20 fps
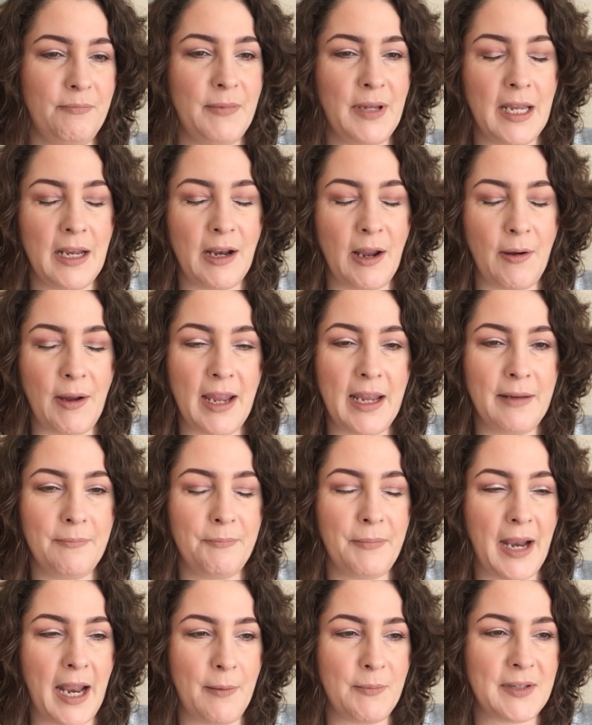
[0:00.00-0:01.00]
you know,
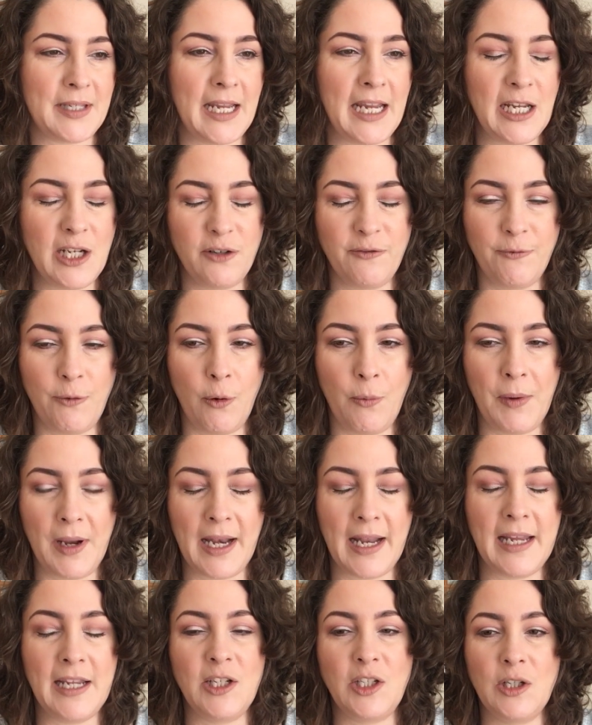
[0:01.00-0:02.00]
perhaps each
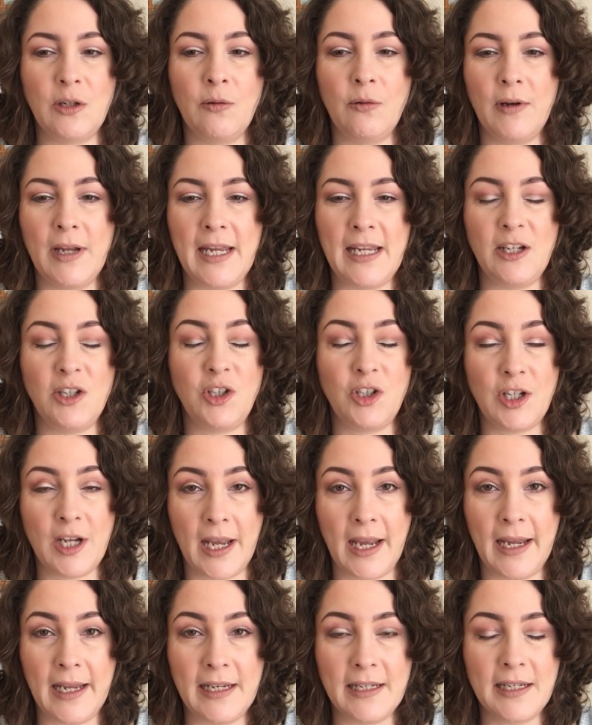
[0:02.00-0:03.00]
formulation or each
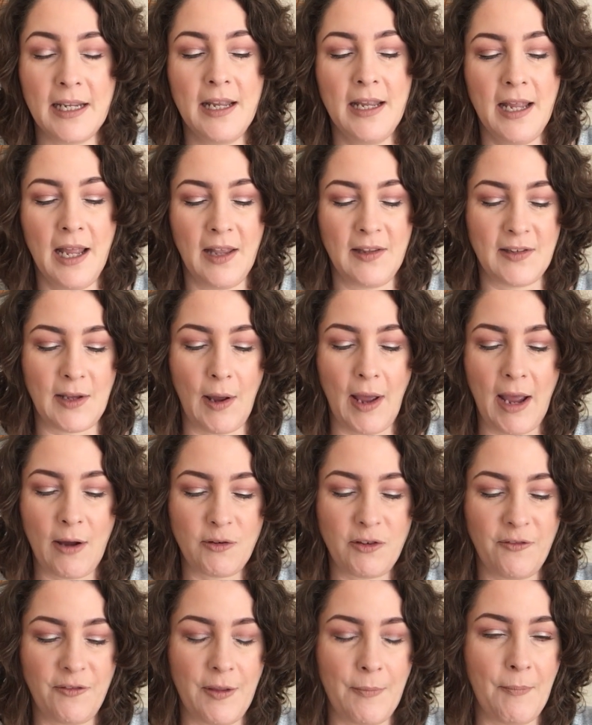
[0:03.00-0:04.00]
shade. So
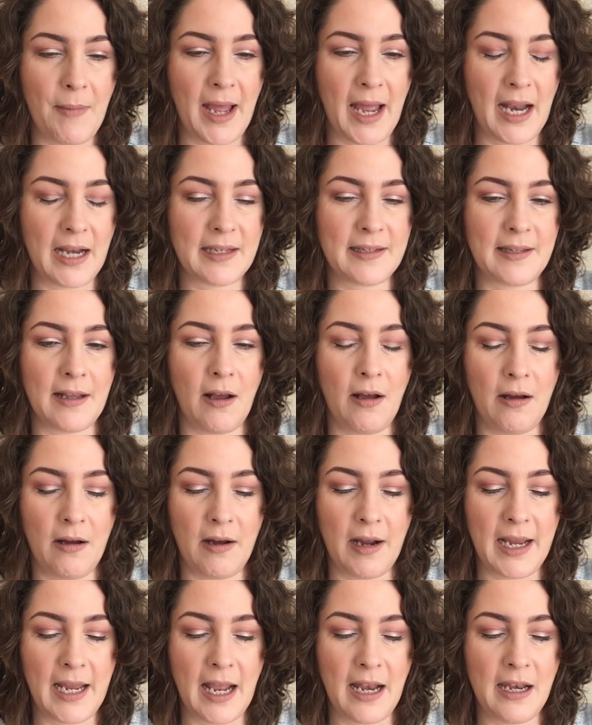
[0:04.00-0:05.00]
out of the mattes,
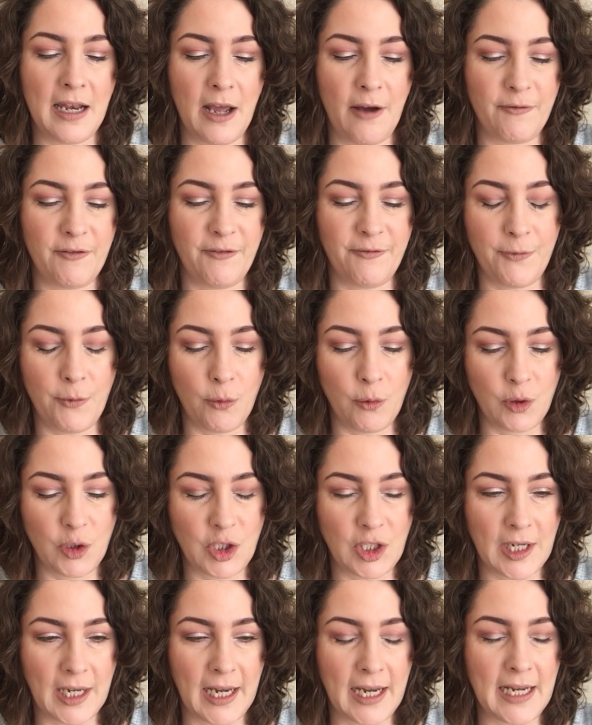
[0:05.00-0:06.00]
I loved four
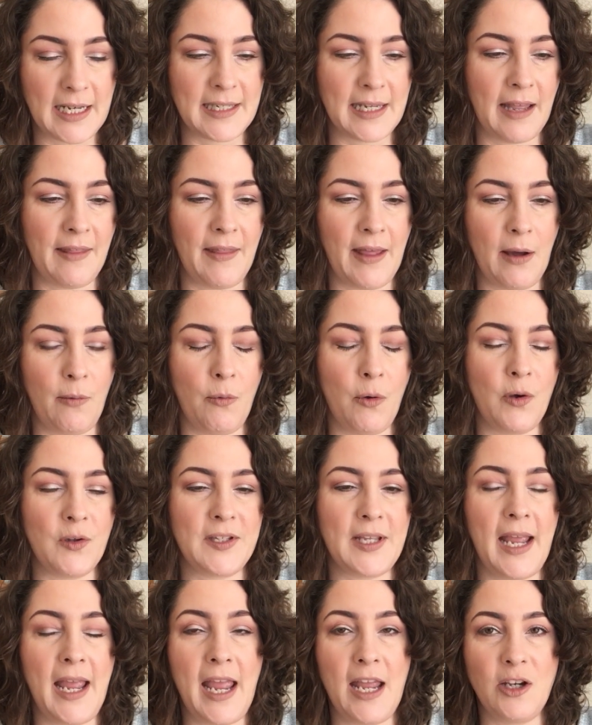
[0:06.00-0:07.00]
shades, and that
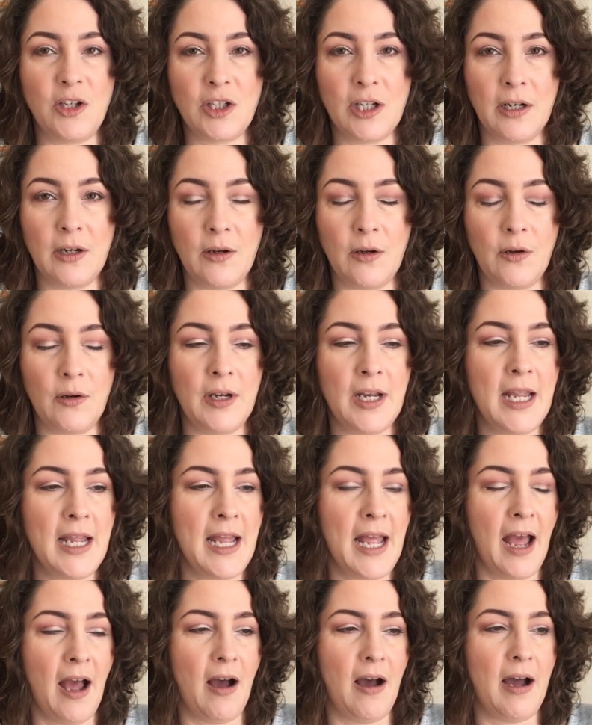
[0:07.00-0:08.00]
was Echelon,
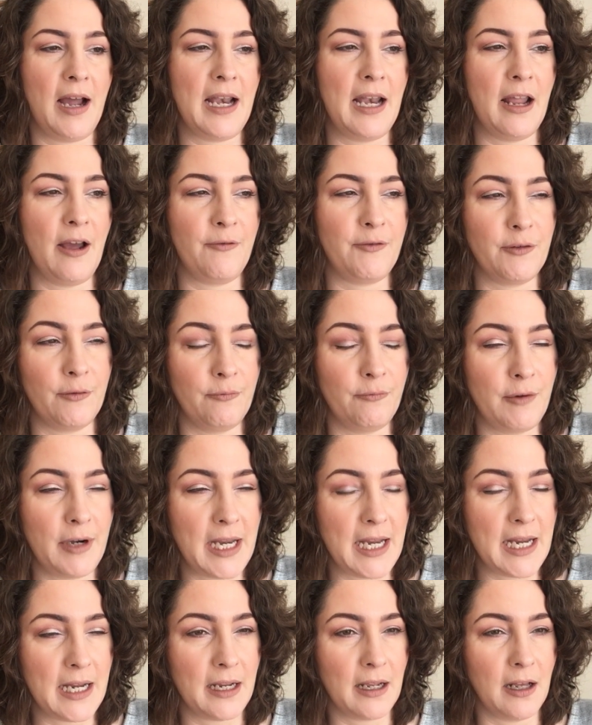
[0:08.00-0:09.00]
I loved
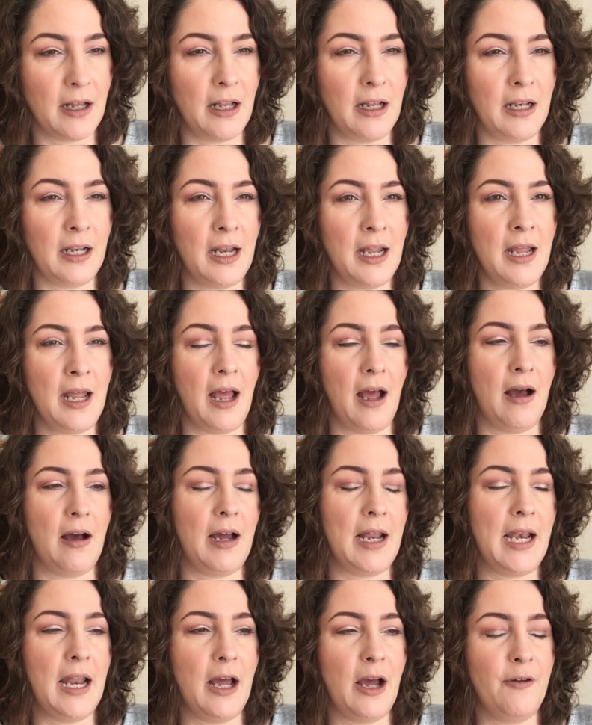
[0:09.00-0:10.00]
Regal,
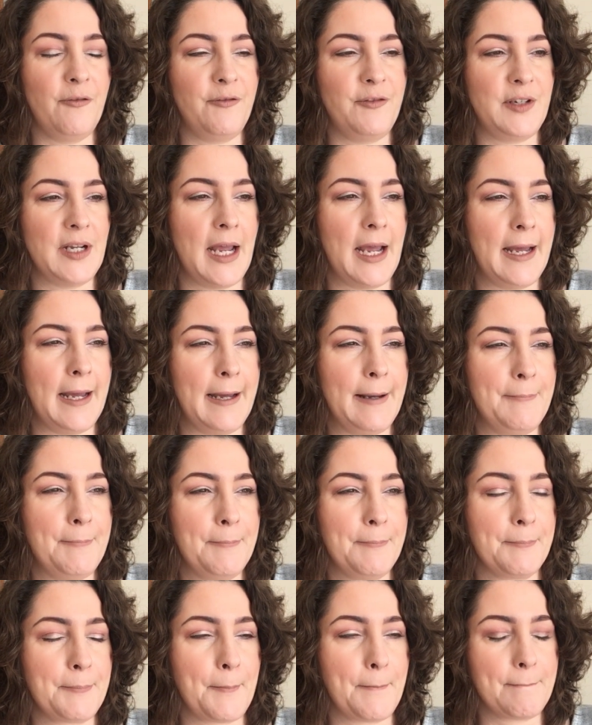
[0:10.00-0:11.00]
I loved, what